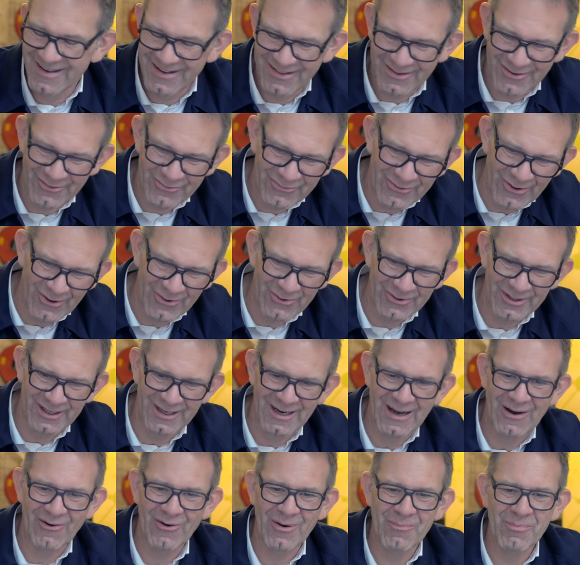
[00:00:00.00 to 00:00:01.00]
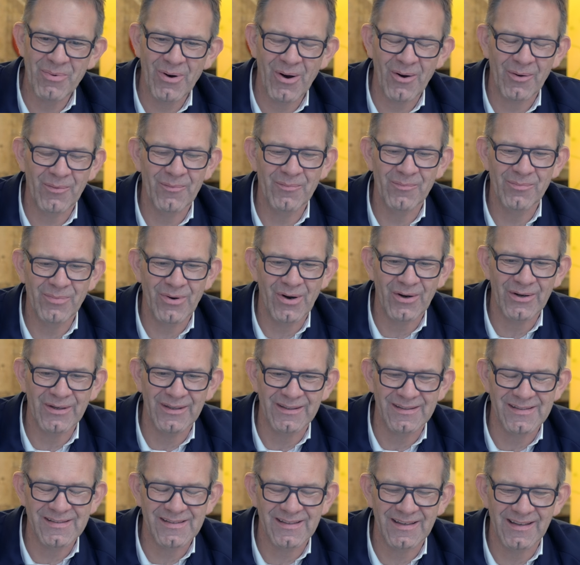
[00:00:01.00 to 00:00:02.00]
the phone in our po
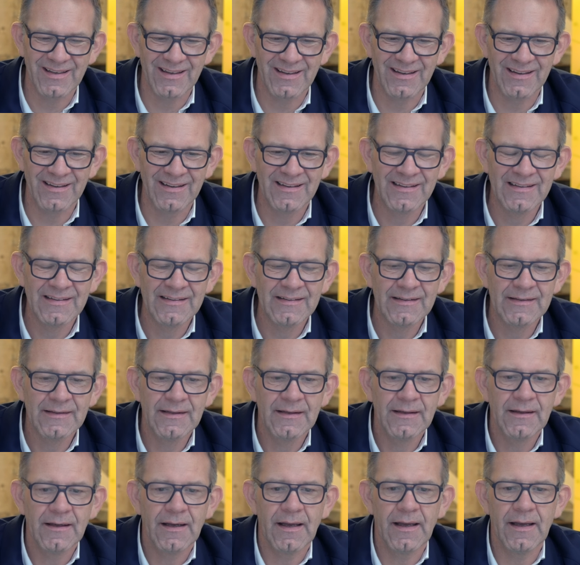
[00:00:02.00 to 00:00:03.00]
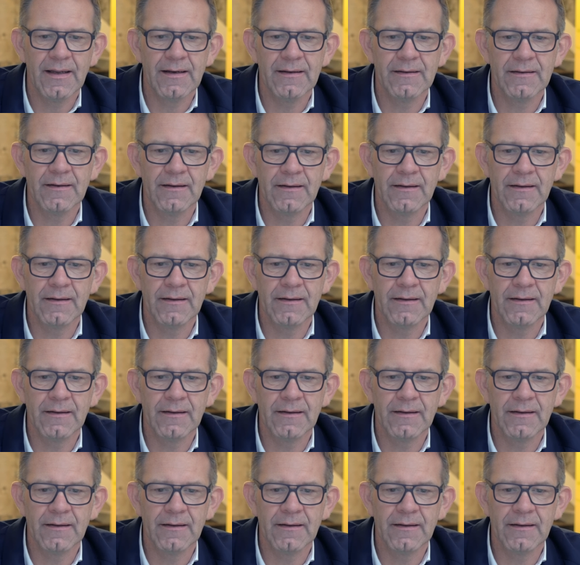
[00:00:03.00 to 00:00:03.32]
pockets, uh, and.